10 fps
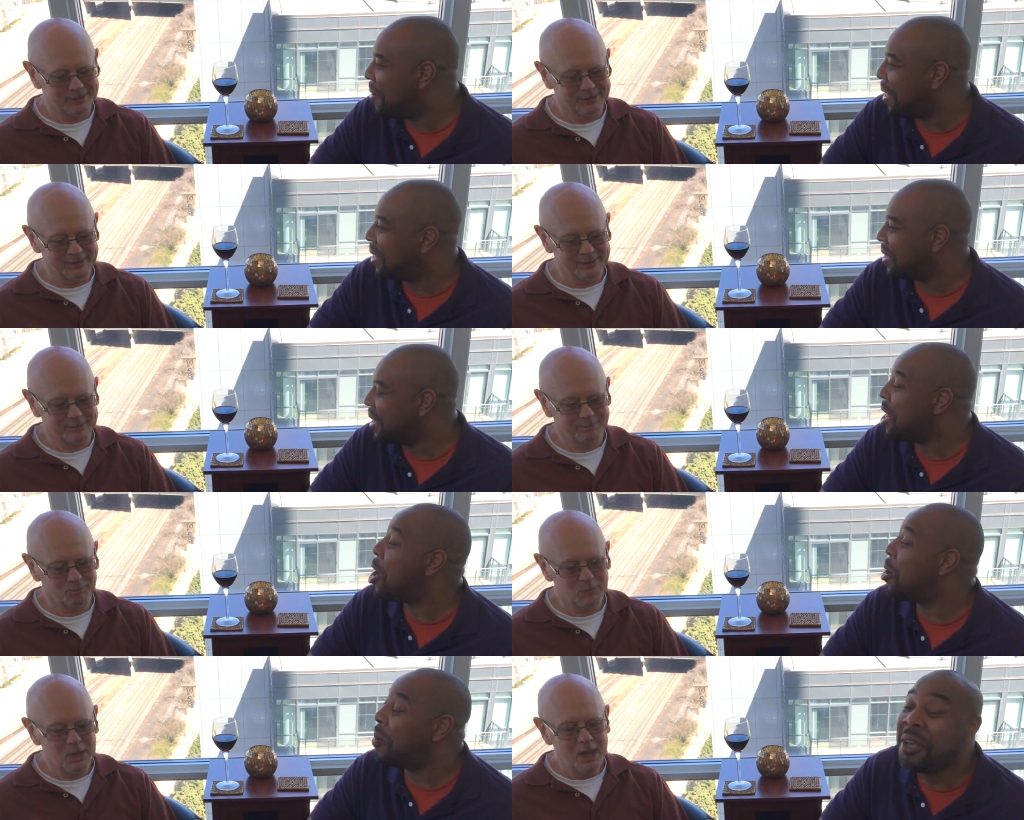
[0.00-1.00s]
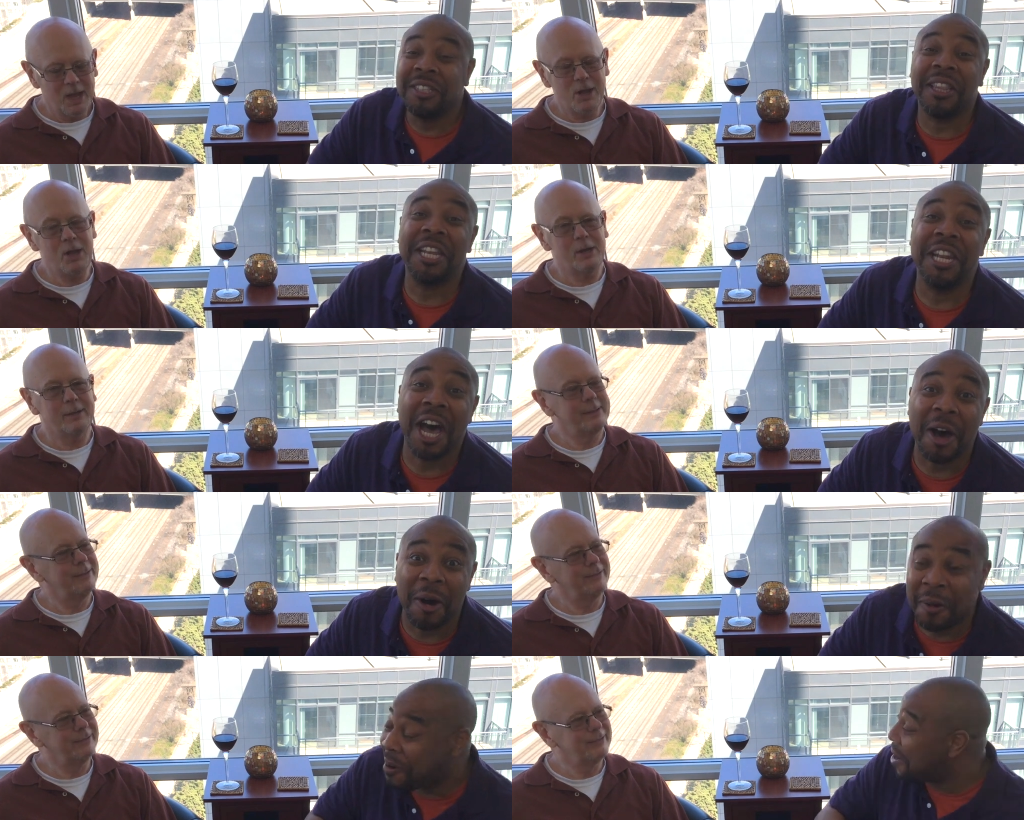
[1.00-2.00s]
Speaker 1: What is no? So then
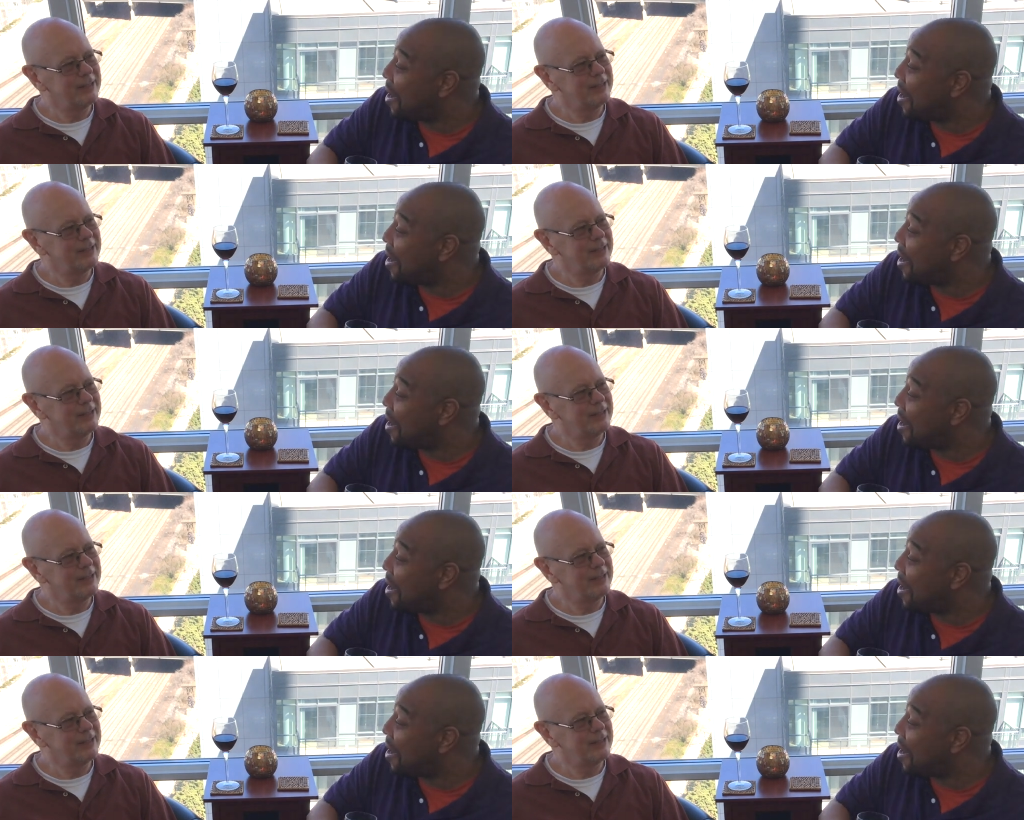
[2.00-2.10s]
no.